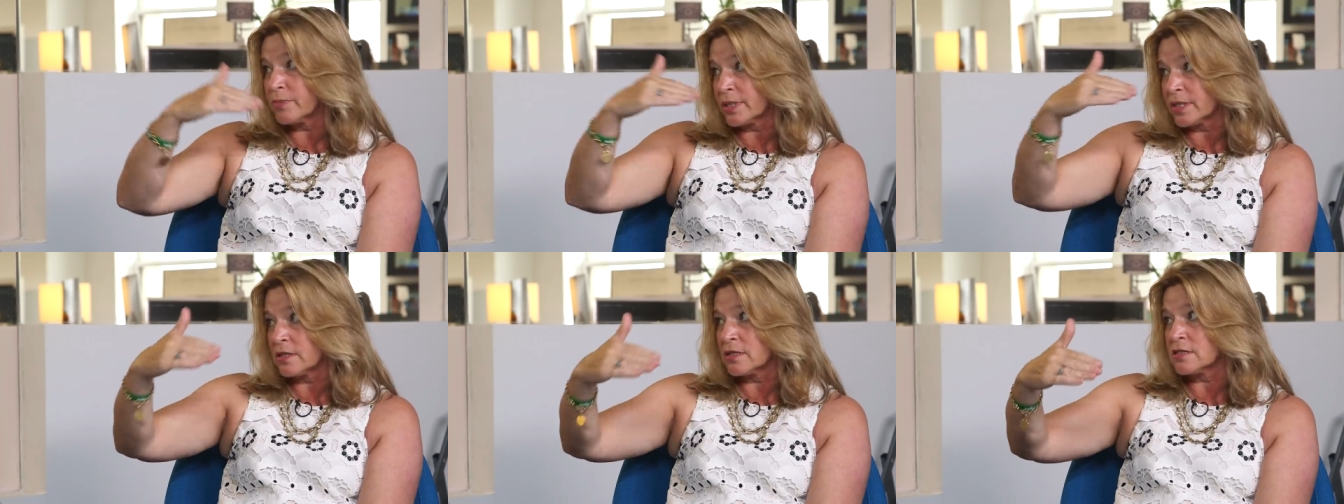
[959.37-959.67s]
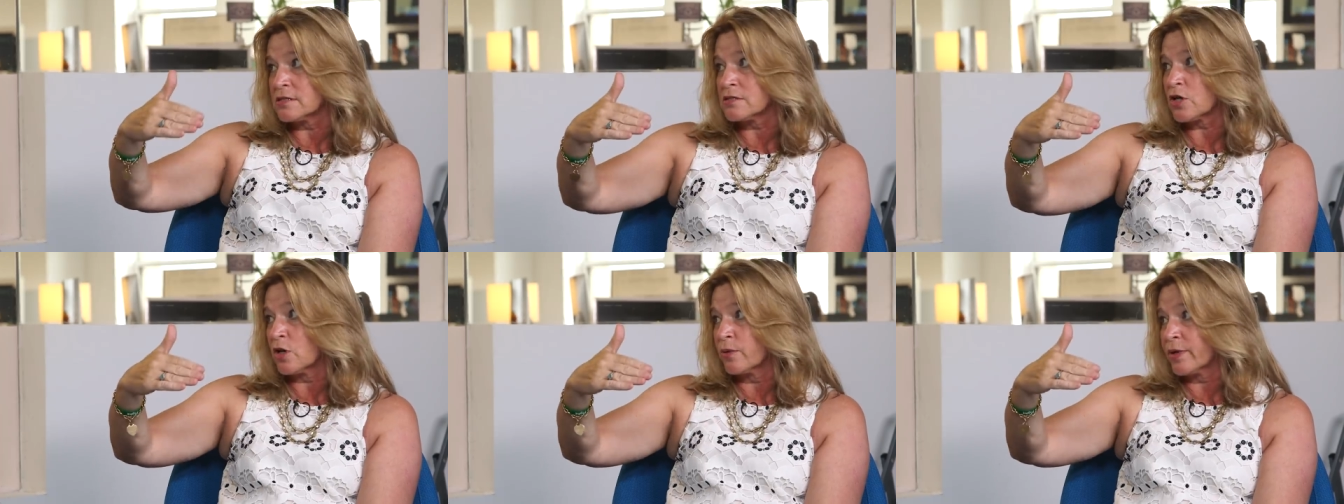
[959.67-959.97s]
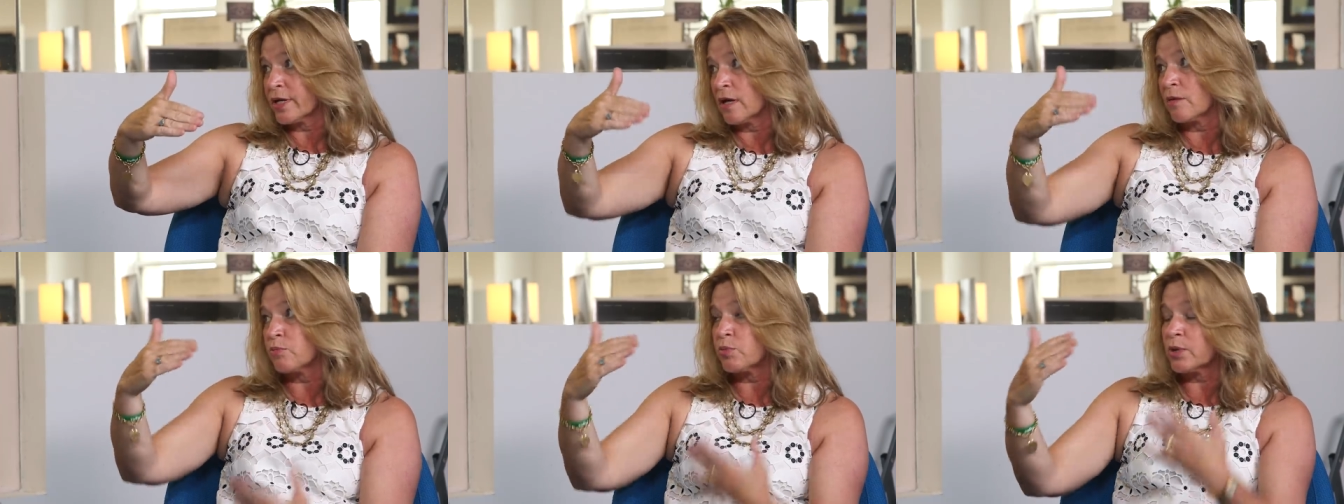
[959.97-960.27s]
but it is
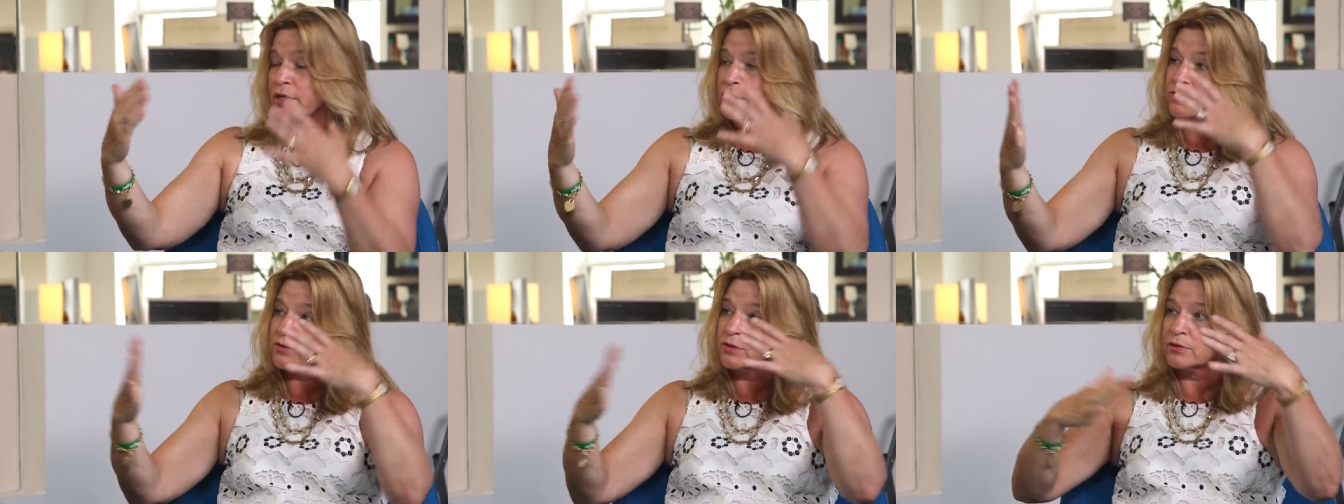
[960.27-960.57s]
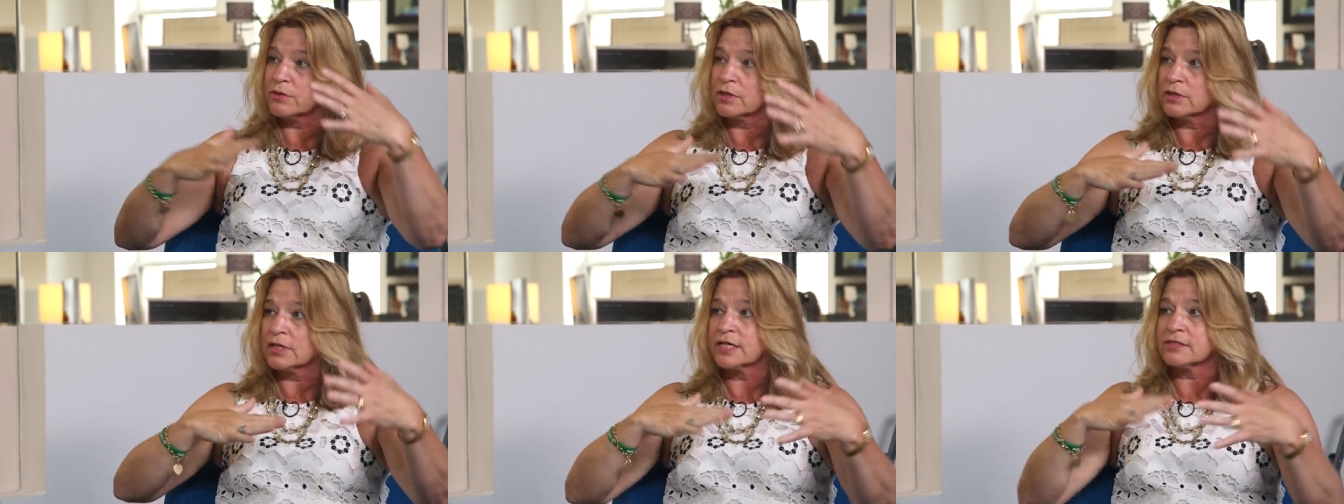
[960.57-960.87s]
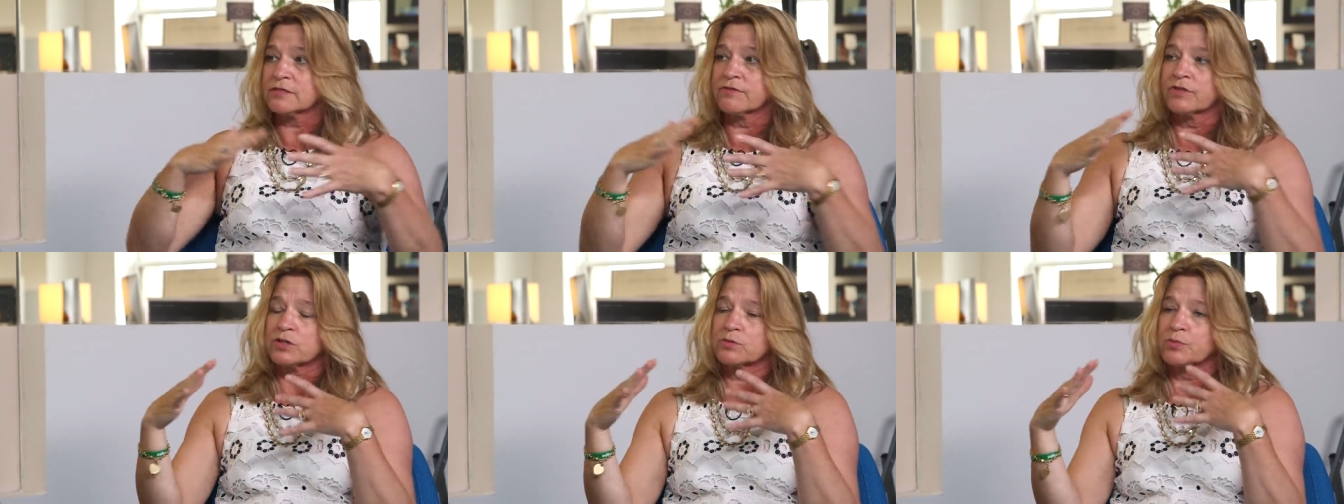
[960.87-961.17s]
going up when other
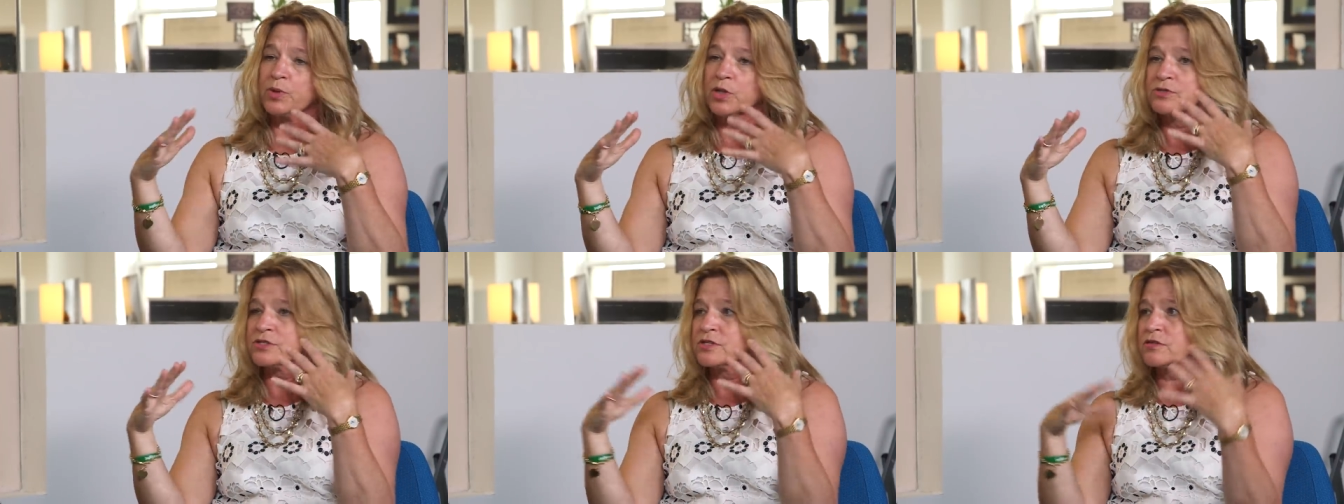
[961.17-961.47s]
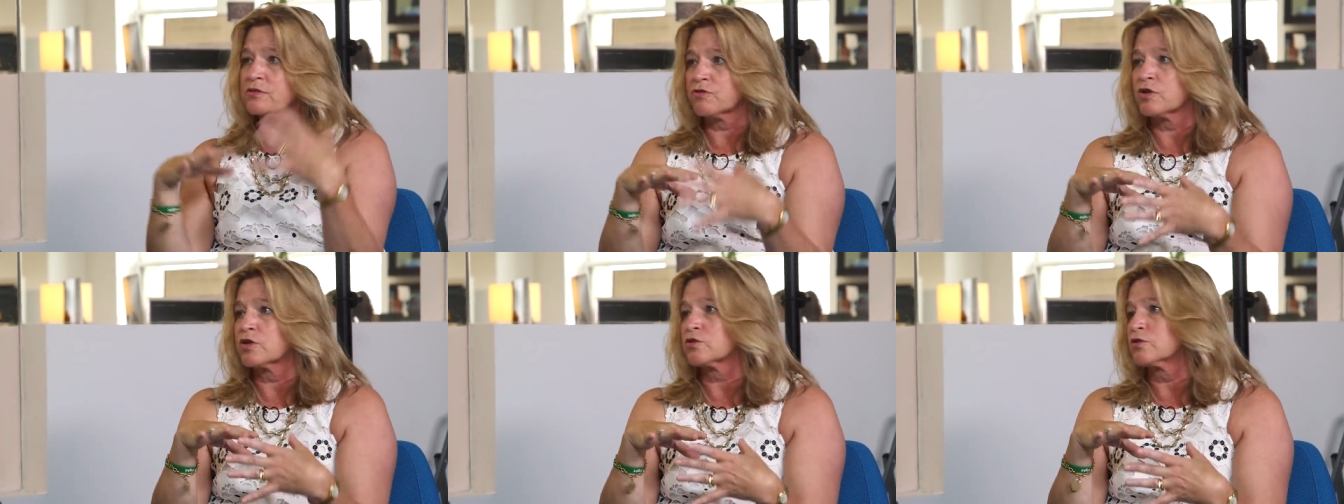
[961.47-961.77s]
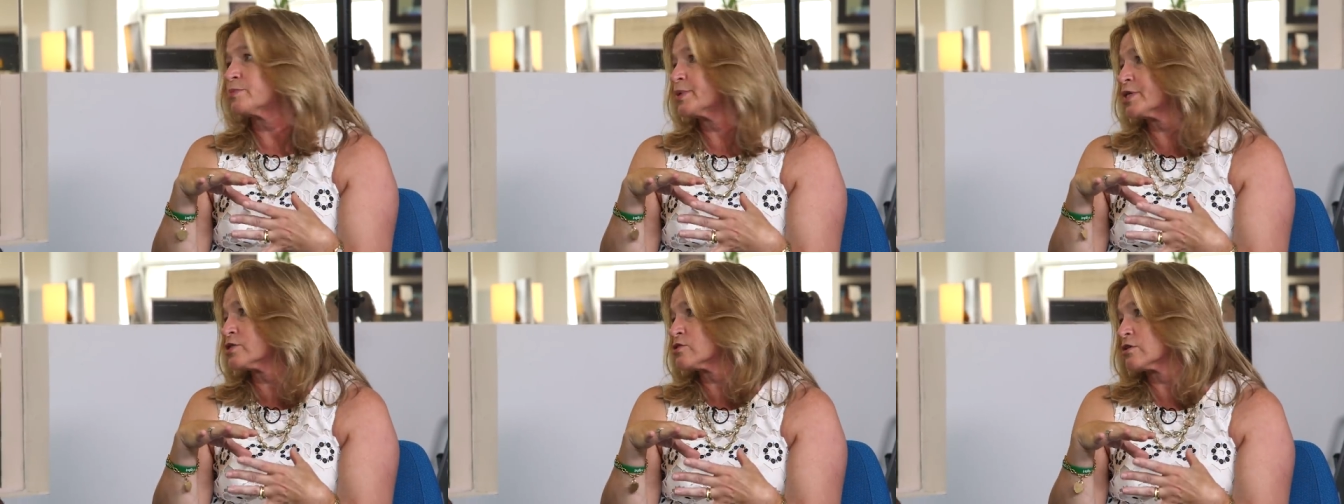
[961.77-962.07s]
lots of other parts of the
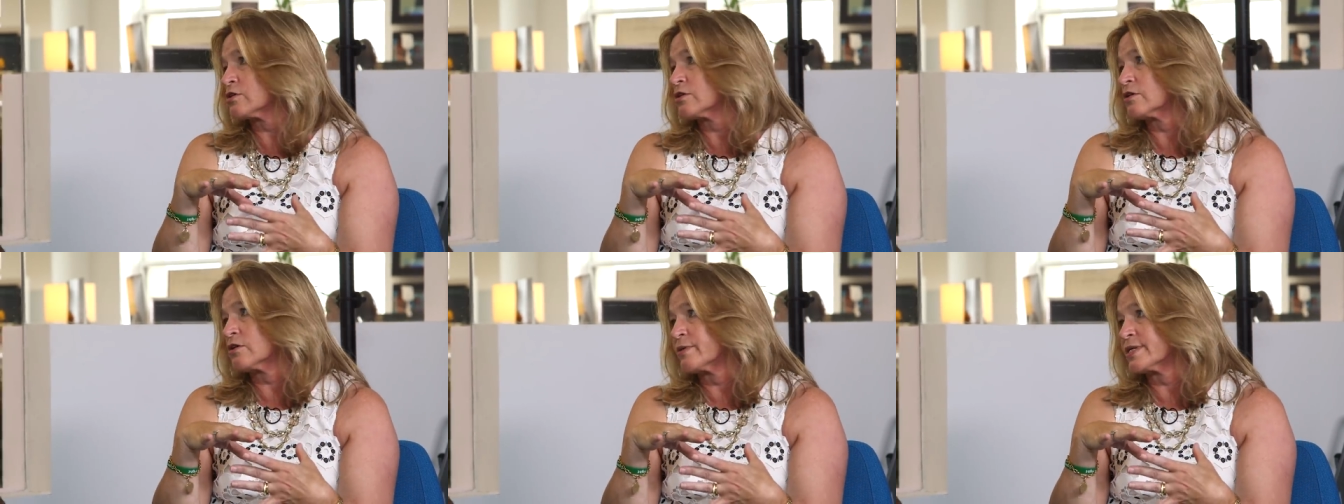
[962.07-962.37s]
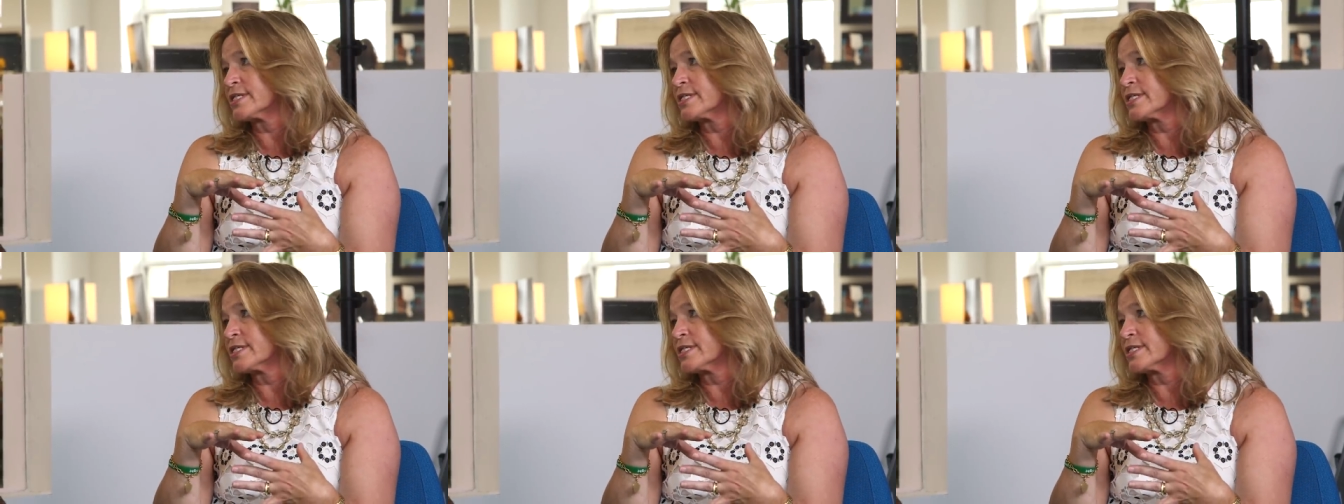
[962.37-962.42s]
federal budget are